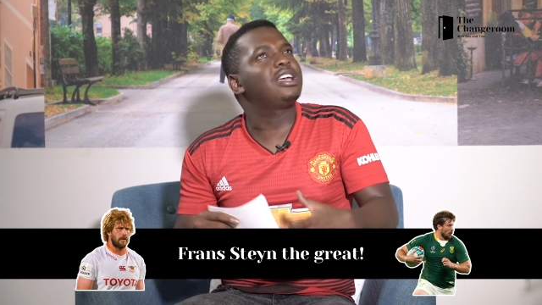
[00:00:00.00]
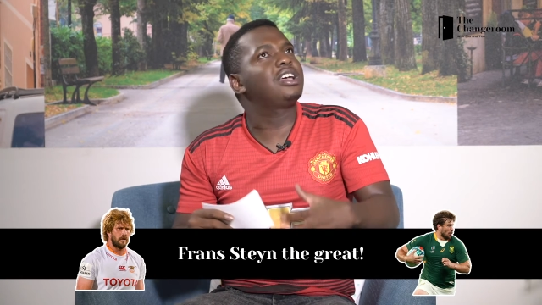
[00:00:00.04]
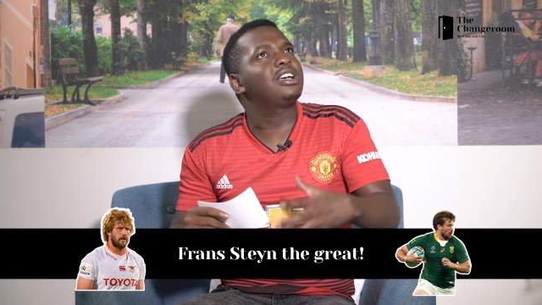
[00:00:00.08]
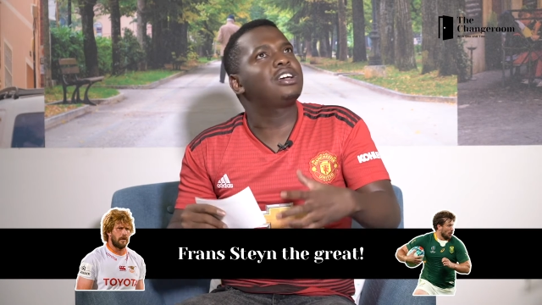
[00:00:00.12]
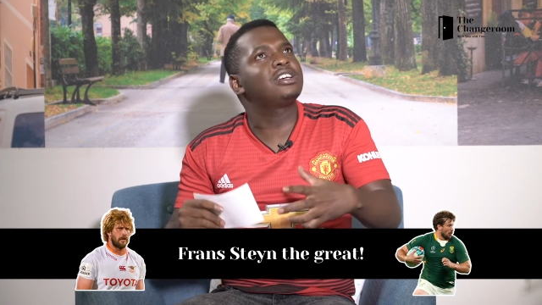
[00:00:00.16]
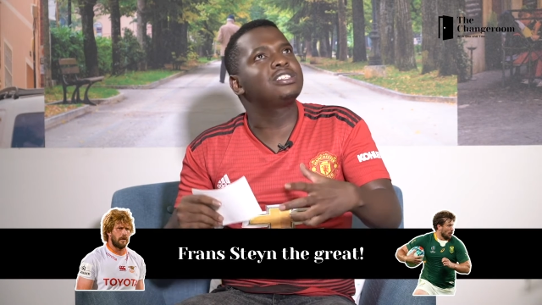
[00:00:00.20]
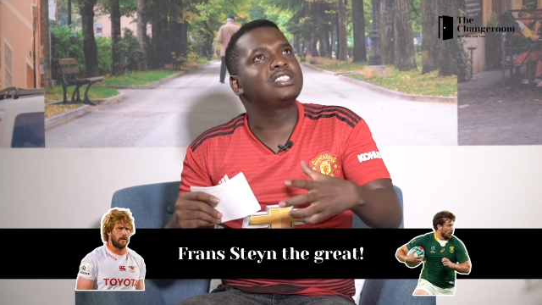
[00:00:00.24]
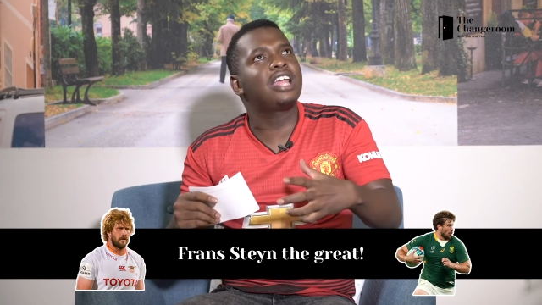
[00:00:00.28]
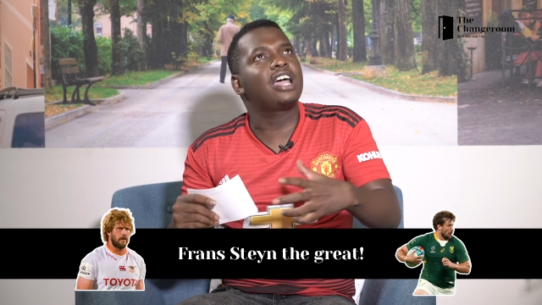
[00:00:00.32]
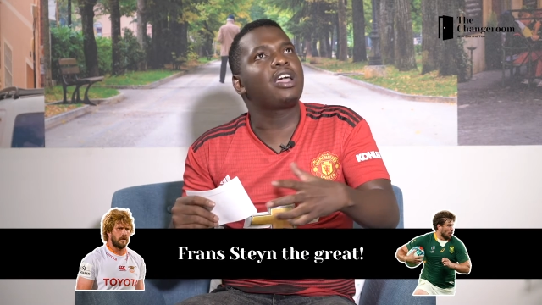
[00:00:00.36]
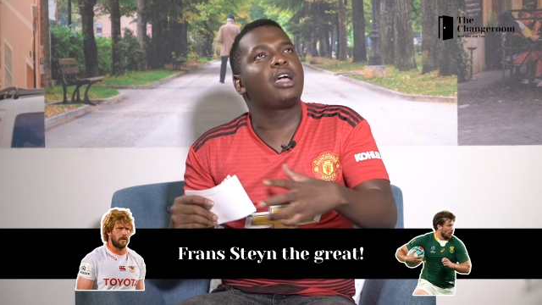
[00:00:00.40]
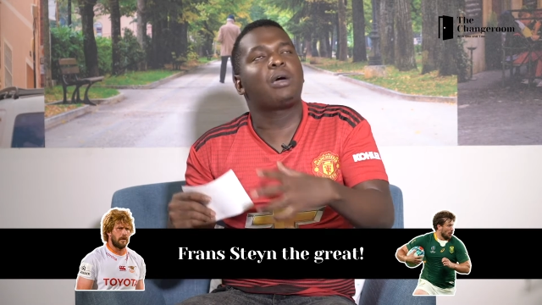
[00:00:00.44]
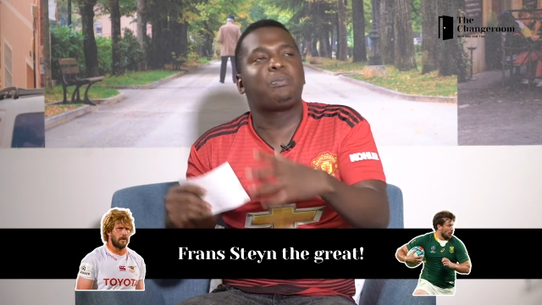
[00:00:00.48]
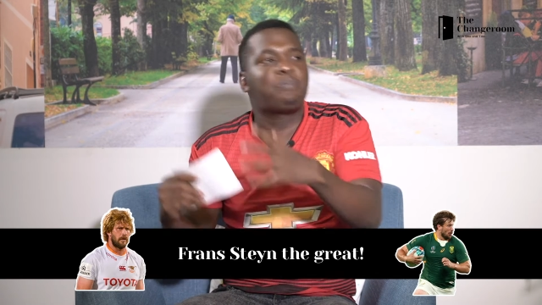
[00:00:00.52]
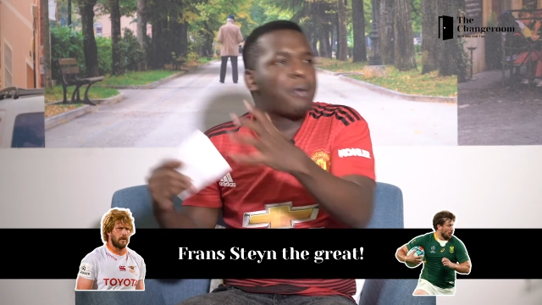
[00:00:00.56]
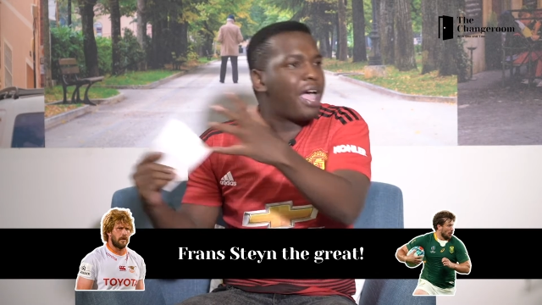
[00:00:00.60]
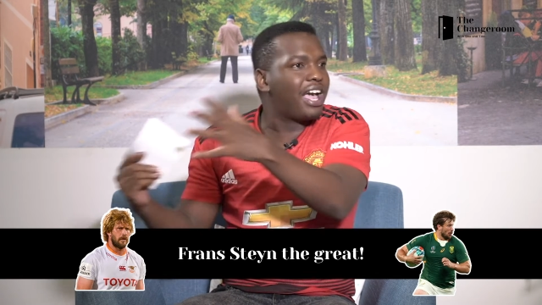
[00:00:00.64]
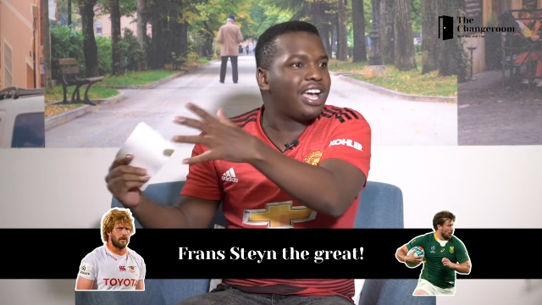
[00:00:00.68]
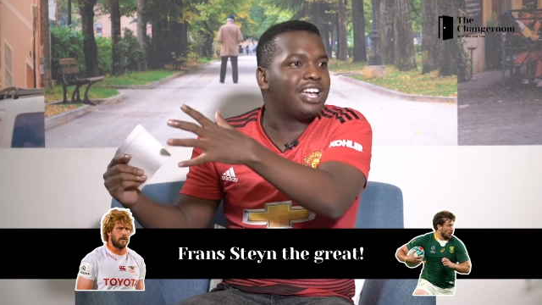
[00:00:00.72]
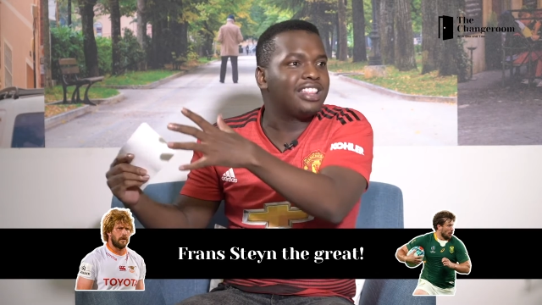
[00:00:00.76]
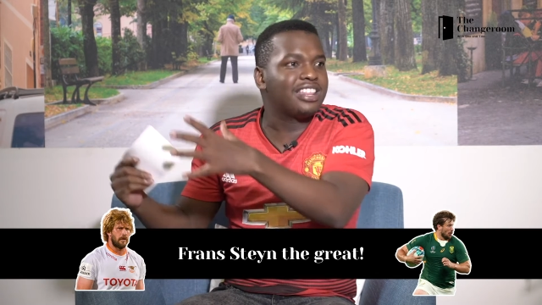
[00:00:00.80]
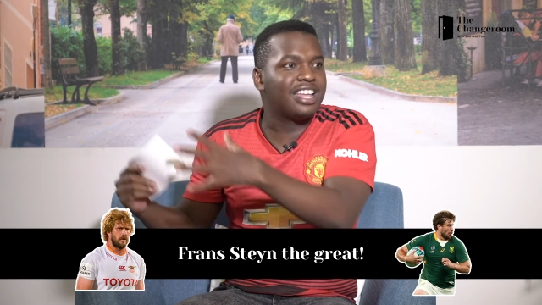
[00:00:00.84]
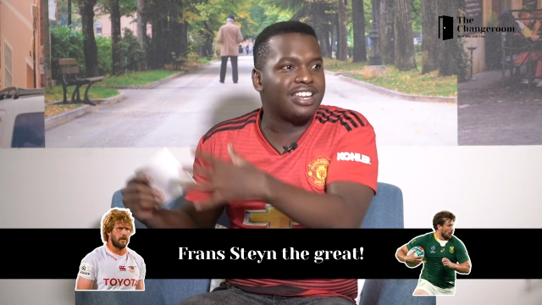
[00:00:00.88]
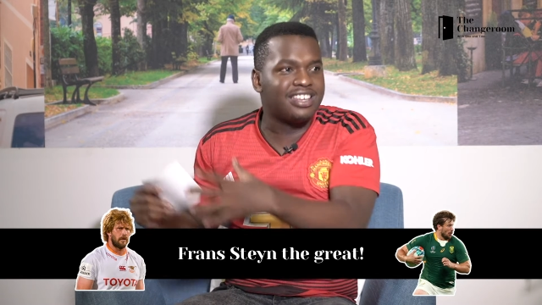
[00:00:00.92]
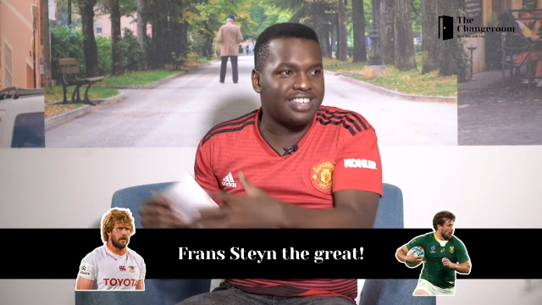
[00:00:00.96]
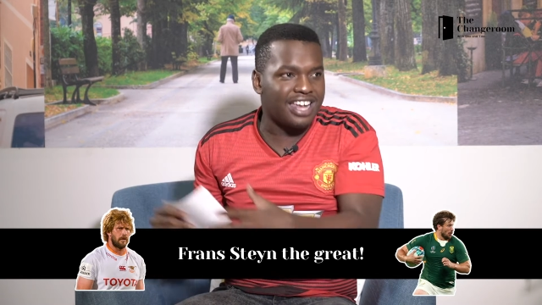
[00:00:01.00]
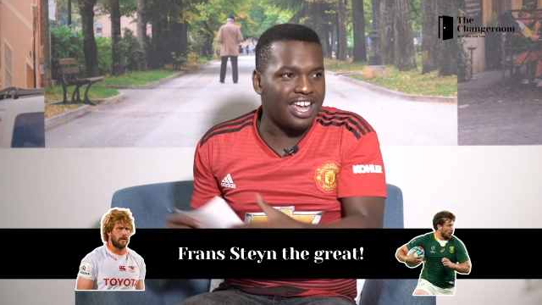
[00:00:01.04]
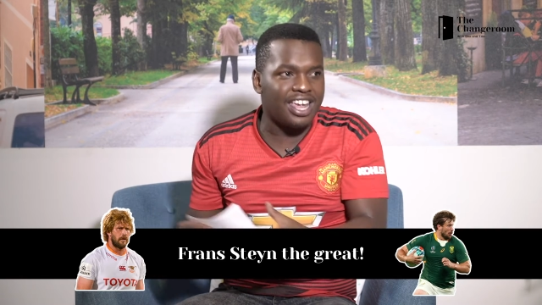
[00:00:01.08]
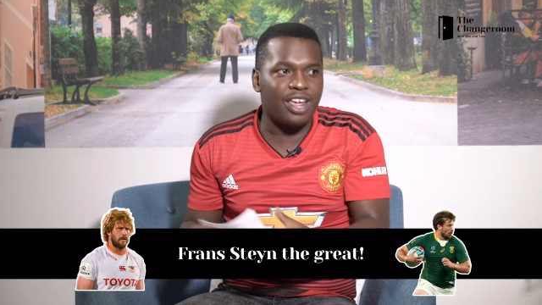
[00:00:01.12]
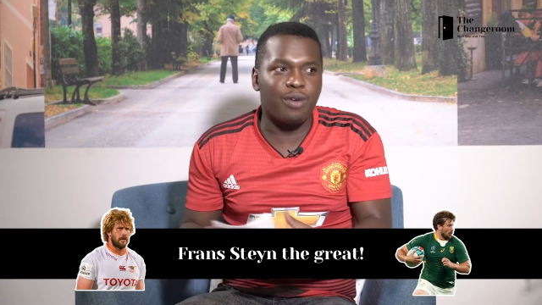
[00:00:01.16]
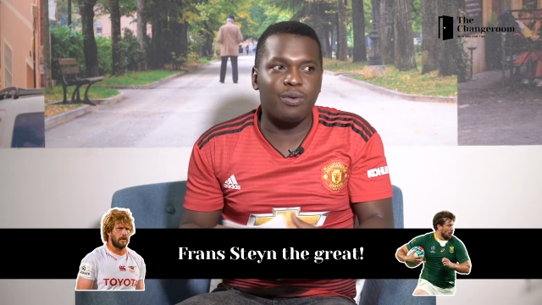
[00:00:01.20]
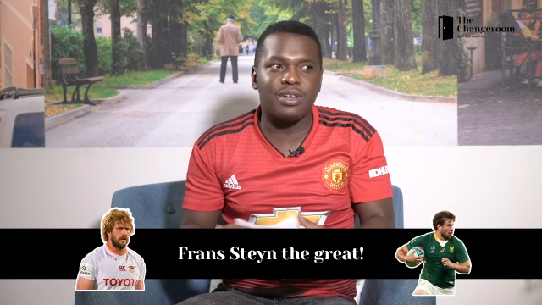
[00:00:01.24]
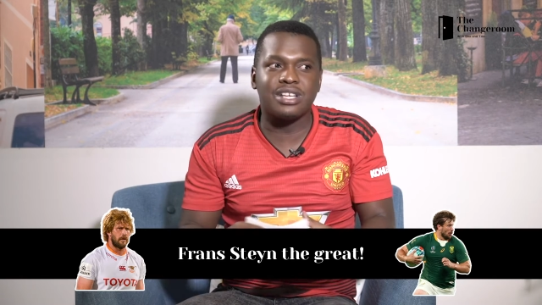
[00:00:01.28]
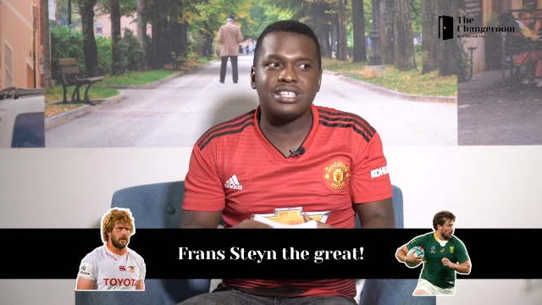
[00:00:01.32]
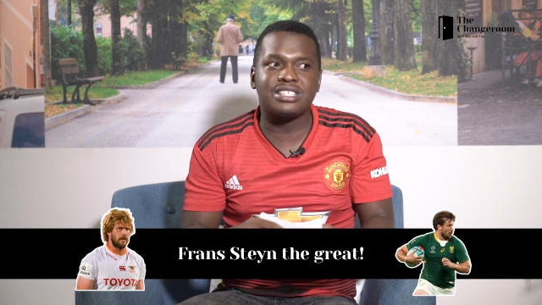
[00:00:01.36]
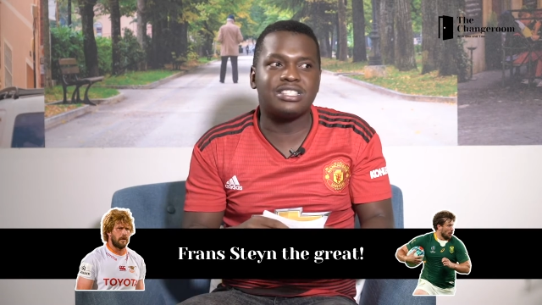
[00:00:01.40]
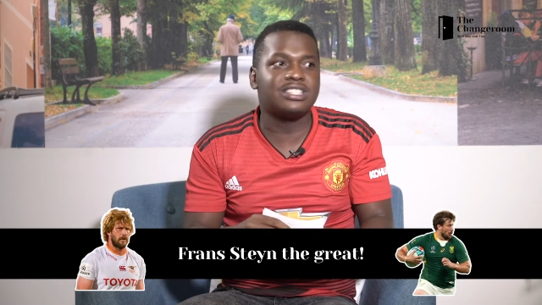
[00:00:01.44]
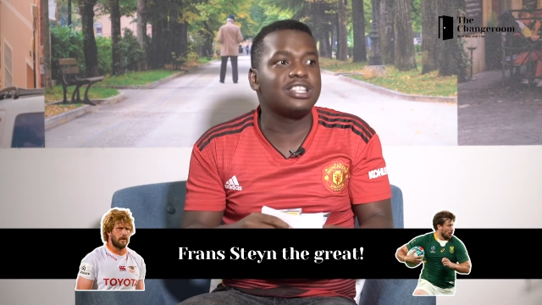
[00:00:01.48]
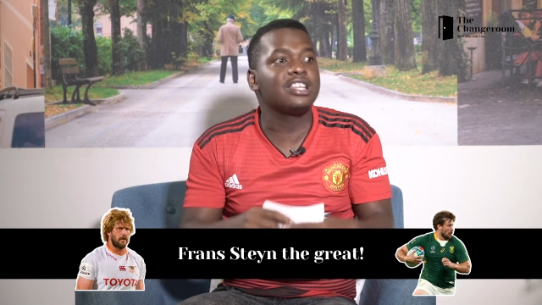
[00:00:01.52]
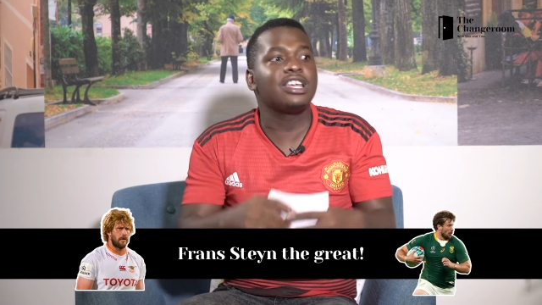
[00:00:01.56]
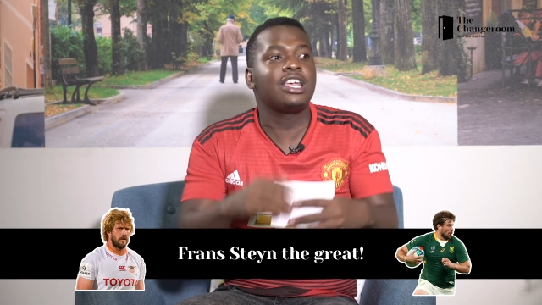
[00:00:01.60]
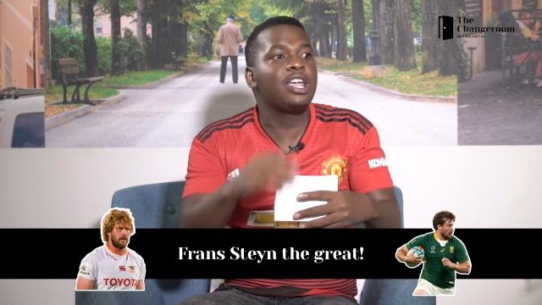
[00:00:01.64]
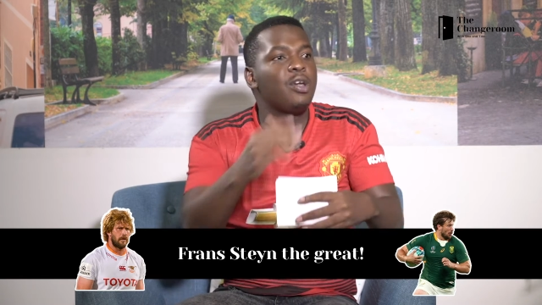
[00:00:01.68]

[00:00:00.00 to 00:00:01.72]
Because like back in the day, he was mm.